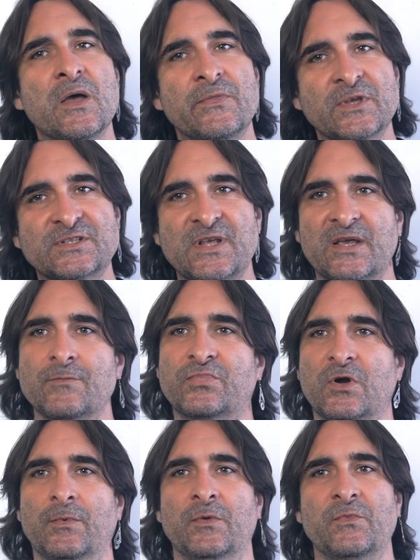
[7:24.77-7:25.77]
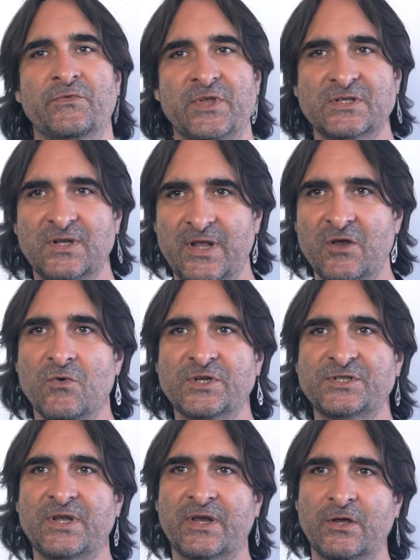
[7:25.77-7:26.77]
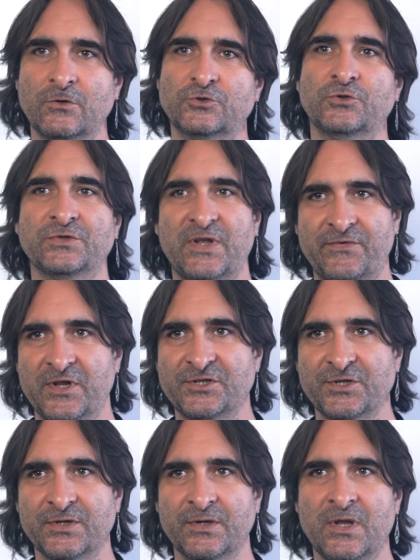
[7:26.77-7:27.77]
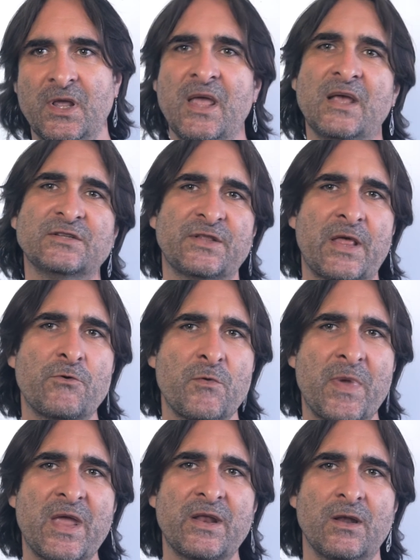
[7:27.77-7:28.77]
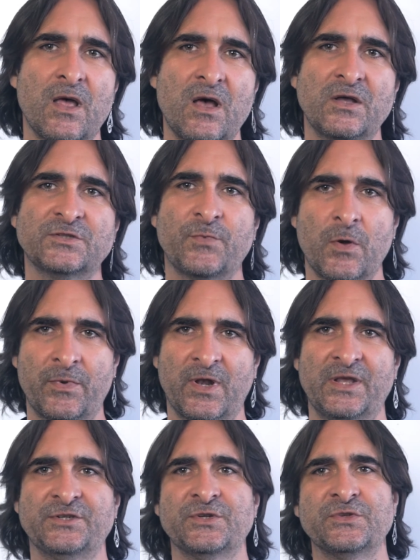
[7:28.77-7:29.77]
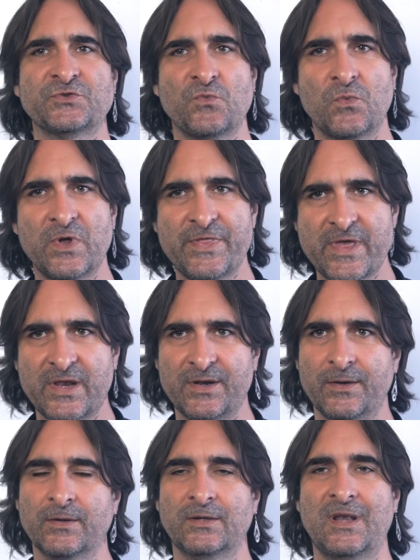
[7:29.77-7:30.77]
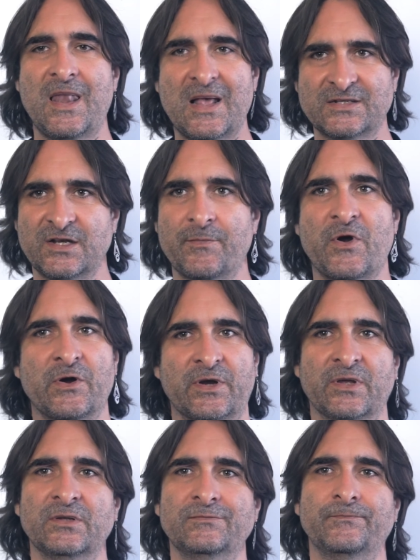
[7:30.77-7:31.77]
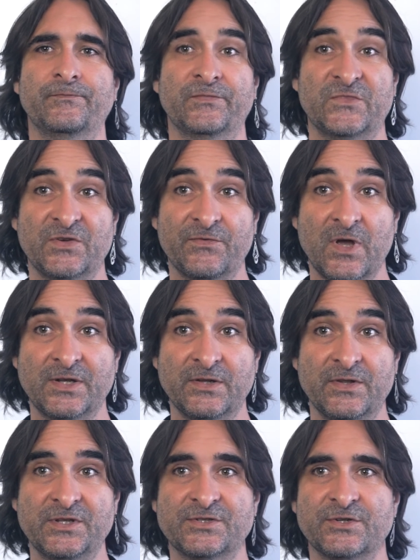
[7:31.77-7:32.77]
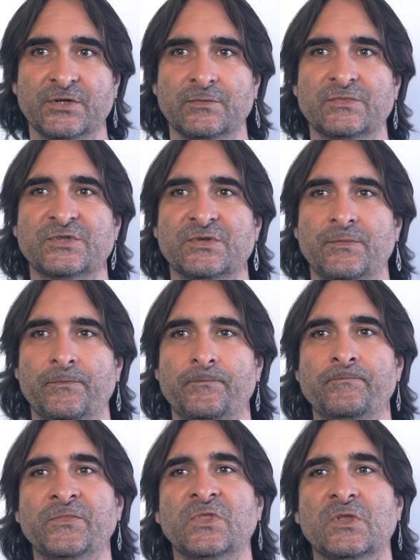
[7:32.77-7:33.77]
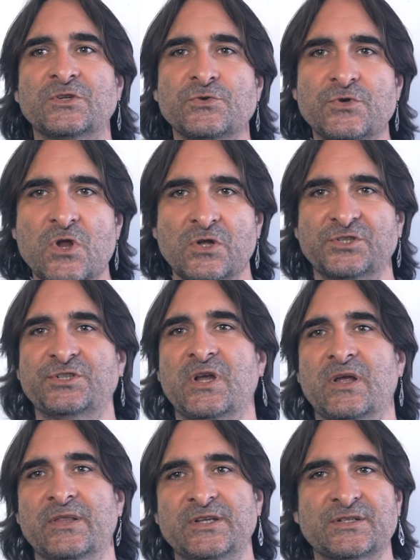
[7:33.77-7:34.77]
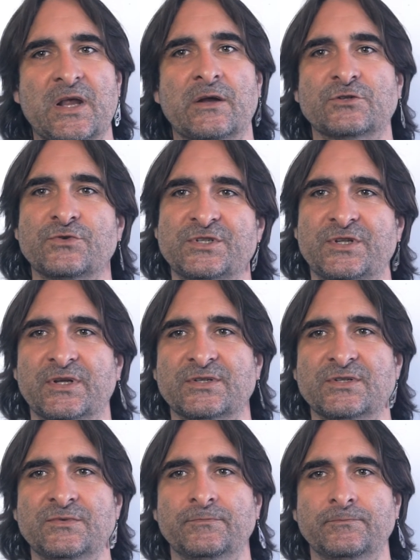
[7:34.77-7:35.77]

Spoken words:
The second problem with this linguistic cultural definition is that there remain large populations within Latin America, defined in these terms, that do not share these characteristics.